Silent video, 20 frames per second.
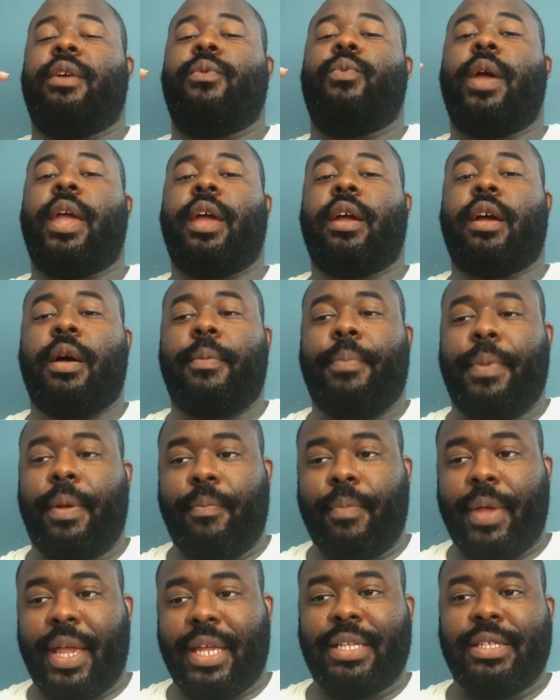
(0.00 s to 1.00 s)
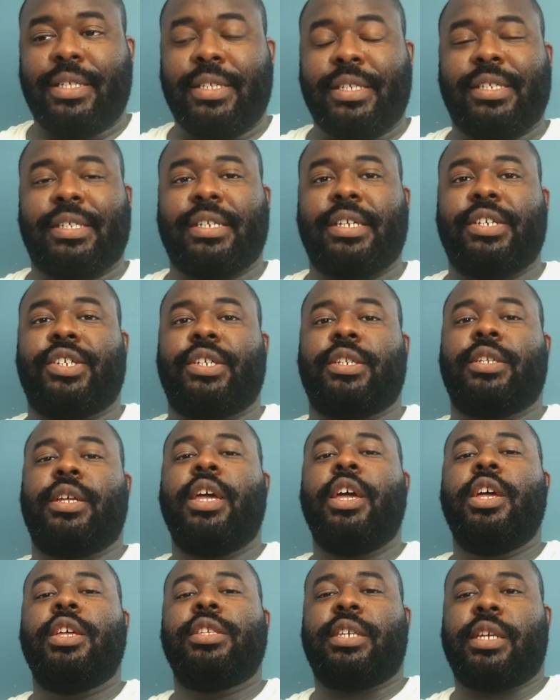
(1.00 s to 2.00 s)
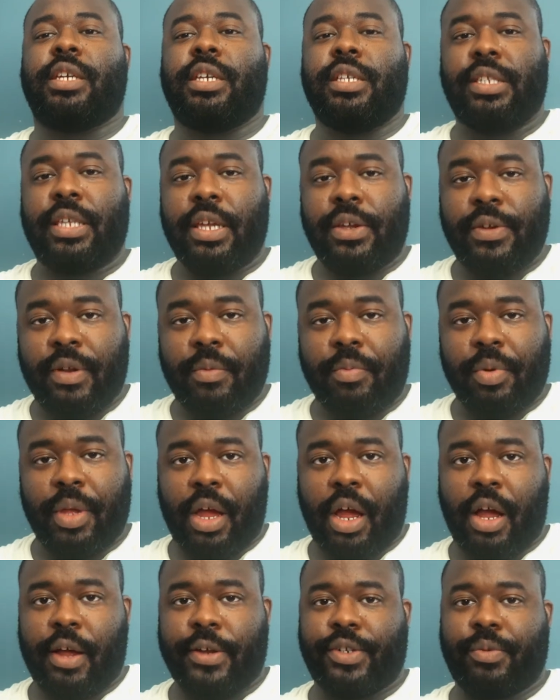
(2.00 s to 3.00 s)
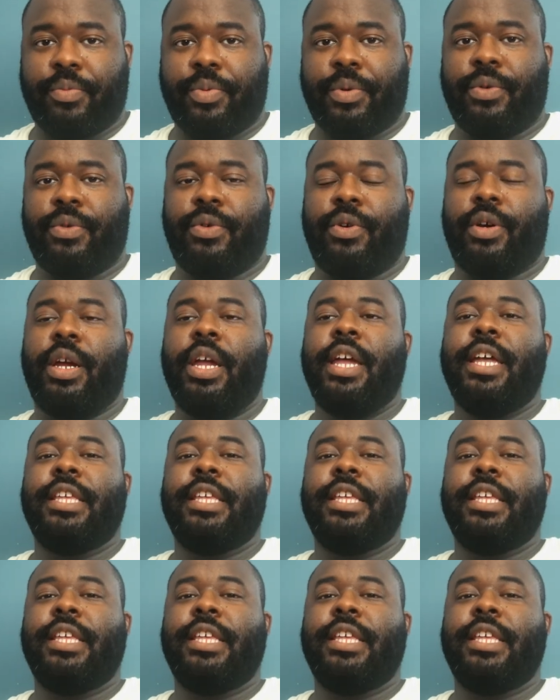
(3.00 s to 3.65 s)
wake up and make the decision to continue to be an entrepreneur,